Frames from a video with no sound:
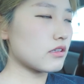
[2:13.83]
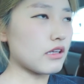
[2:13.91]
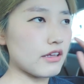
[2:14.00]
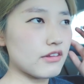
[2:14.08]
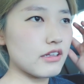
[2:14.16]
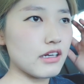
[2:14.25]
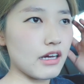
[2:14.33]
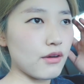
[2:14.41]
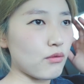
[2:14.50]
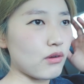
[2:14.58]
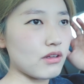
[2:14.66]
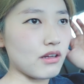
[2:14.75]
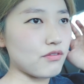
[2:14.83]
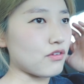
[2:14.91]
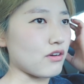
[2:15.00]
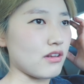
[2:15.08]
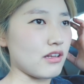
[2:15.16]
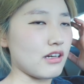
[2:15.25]
I think I went out
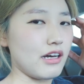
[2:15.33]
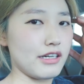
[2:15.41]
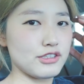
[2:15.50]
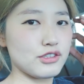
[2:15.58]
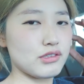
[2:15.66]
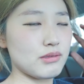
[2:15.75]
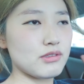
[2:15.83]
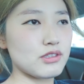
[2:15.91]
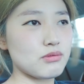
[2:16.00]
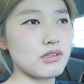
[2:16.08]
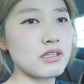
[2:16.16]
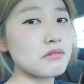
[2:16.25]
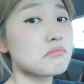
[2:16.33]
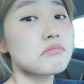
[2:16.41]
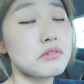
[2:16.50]
for like an ice cream this week.